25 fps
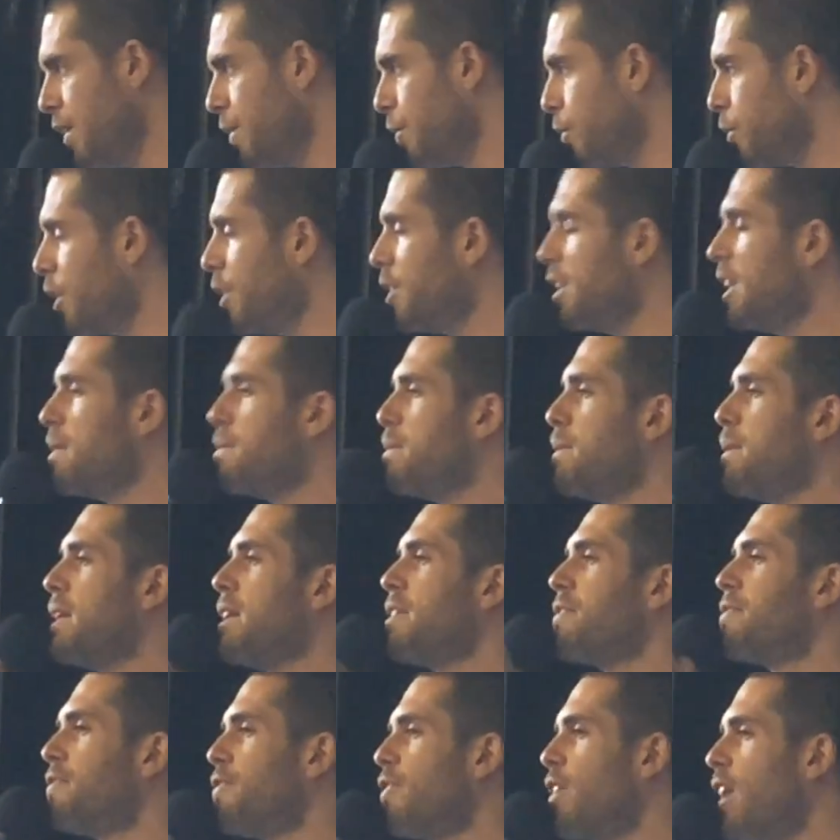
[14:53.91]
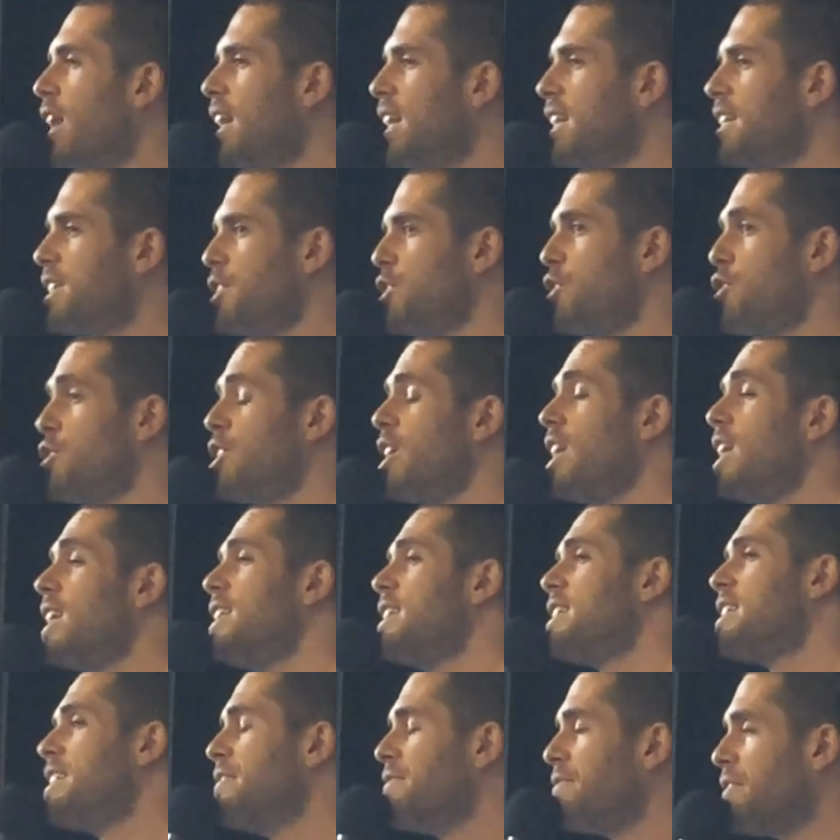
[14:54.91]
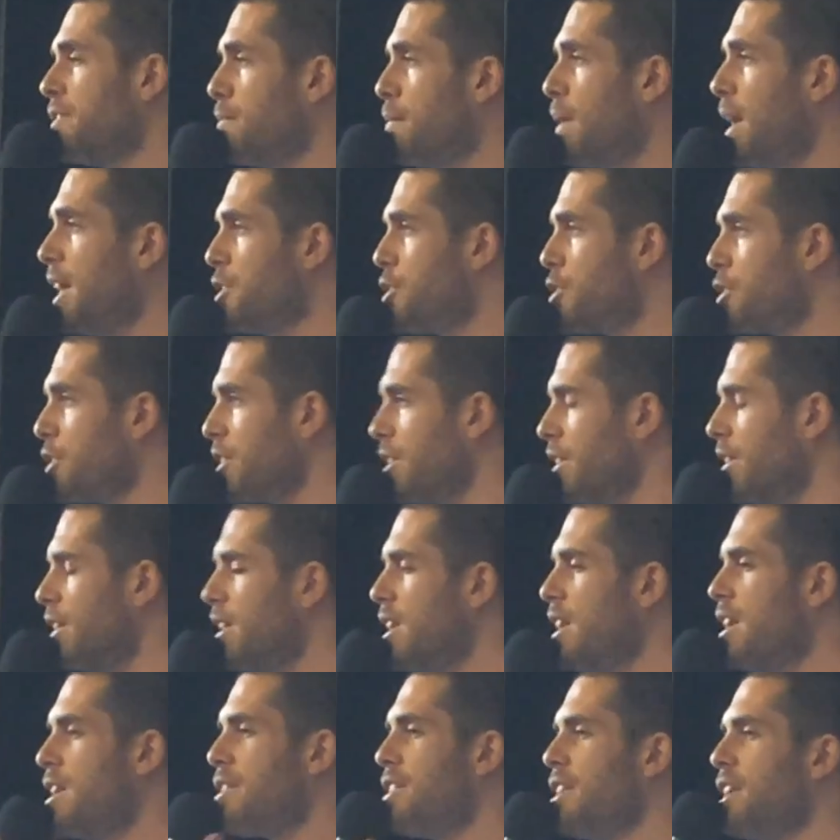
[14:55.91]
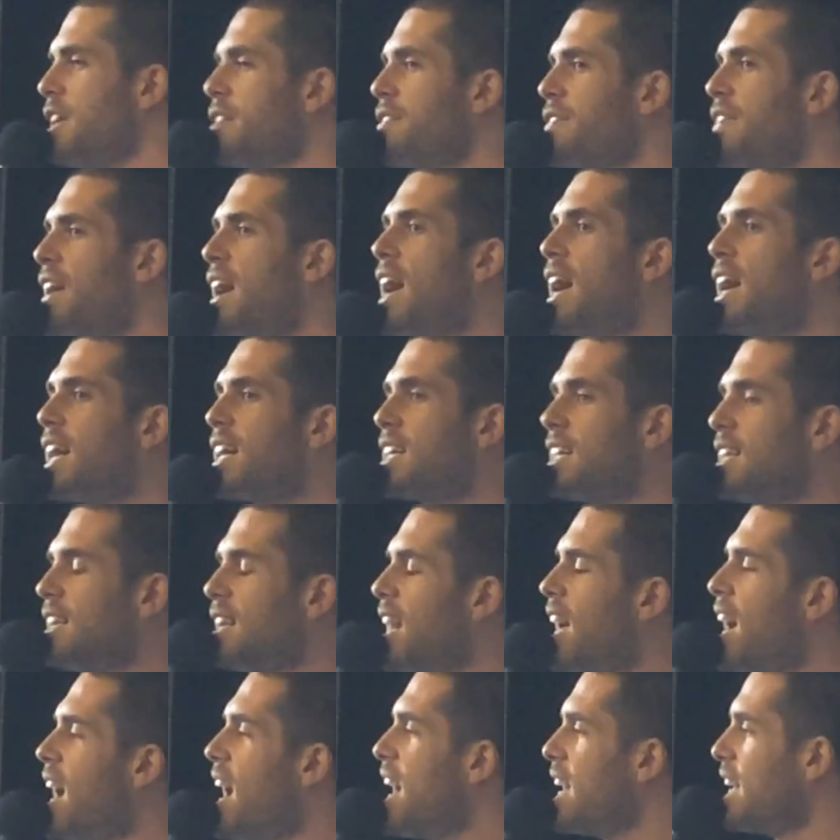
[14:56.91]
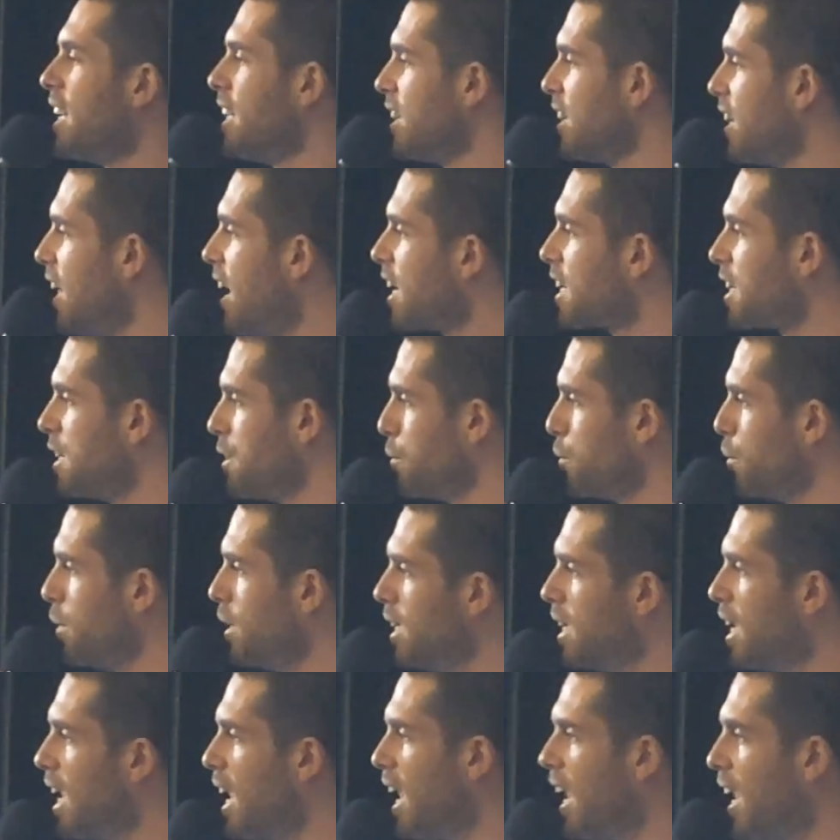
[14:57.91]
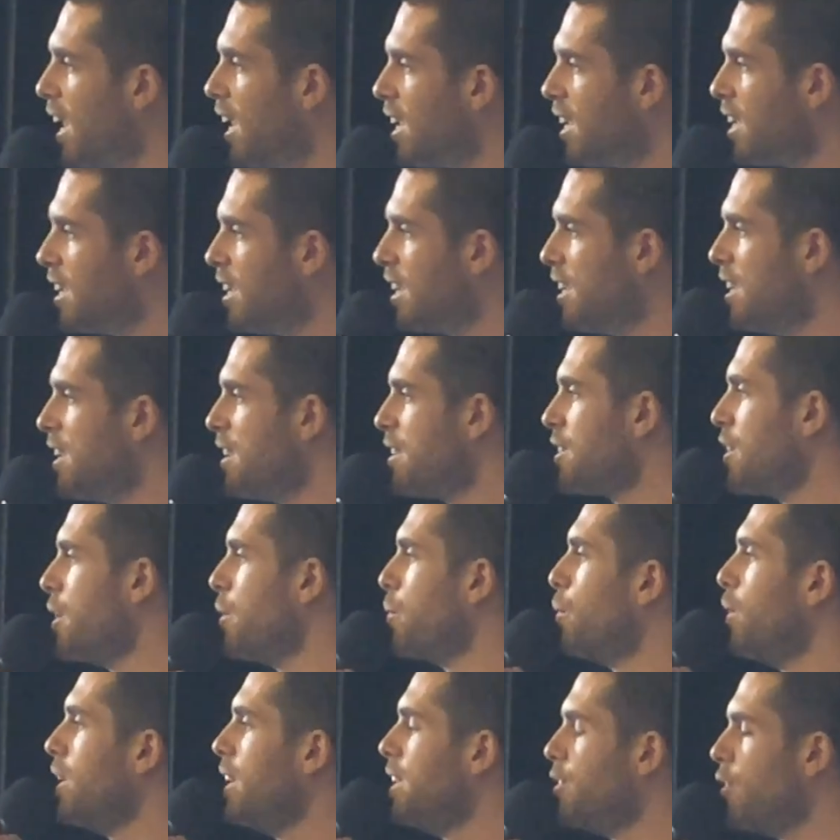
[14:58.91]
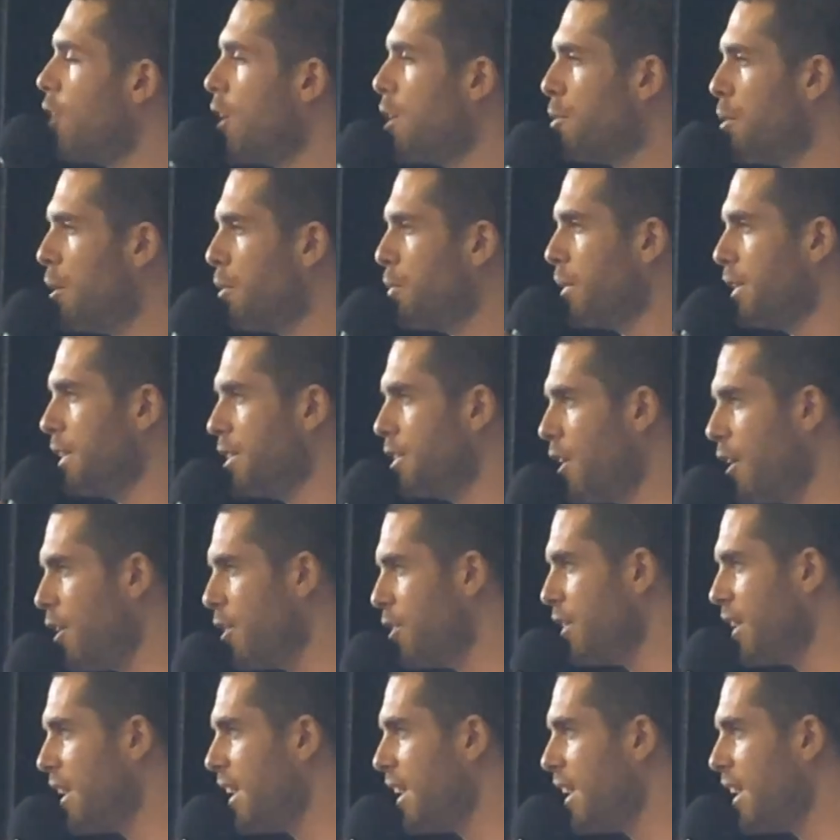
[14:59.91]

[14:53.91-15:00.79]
We don't need to be afraid to share this information. Think of how glad and lucky we are that we know what we know